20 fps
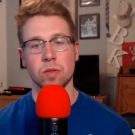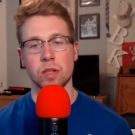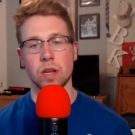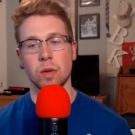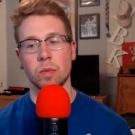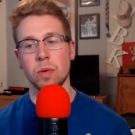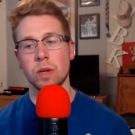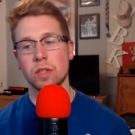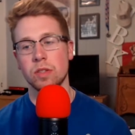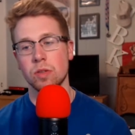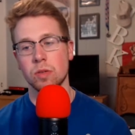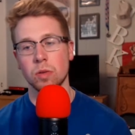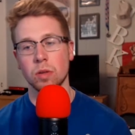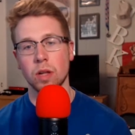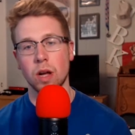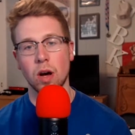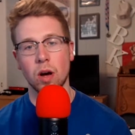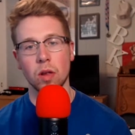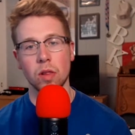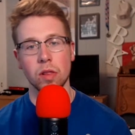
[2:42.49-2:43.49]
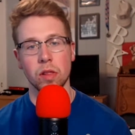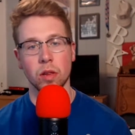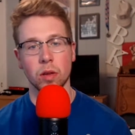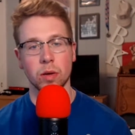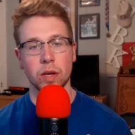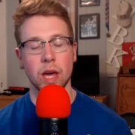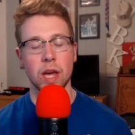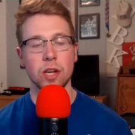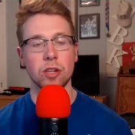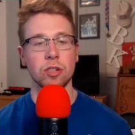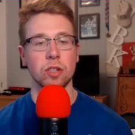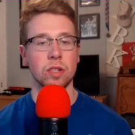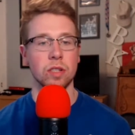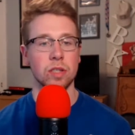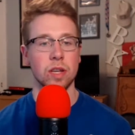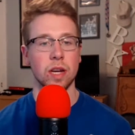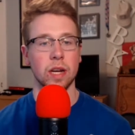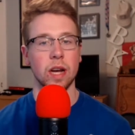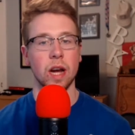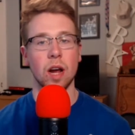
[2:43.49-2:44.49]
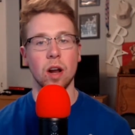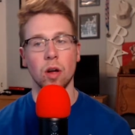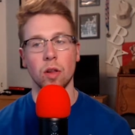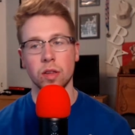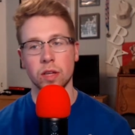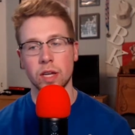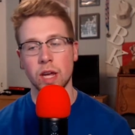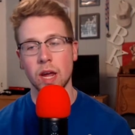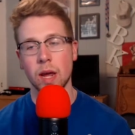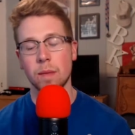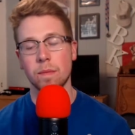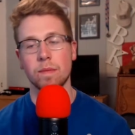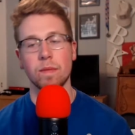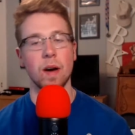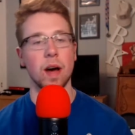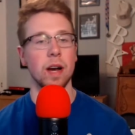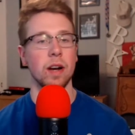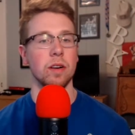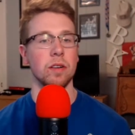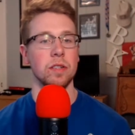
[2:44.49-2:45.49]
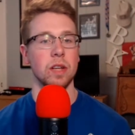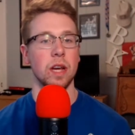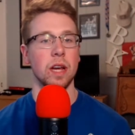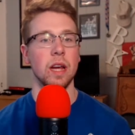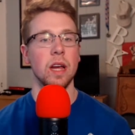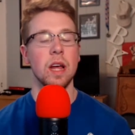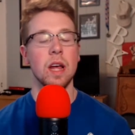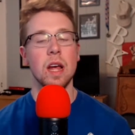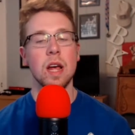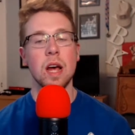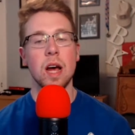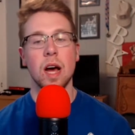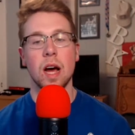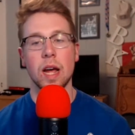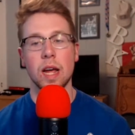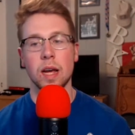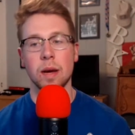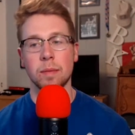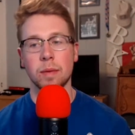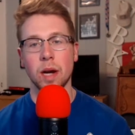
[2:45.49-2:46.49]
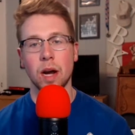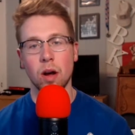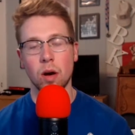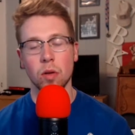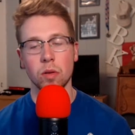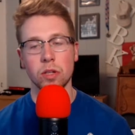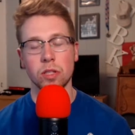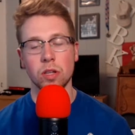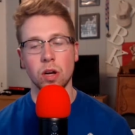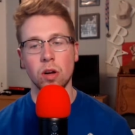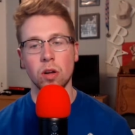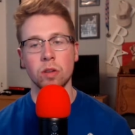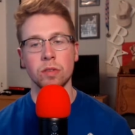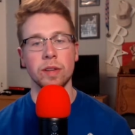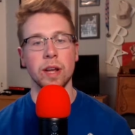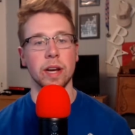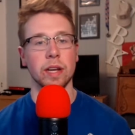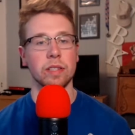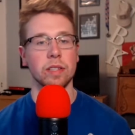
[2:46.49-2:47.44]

I went to all the locations. I got all the campfires. I, I um, got all the tall necks.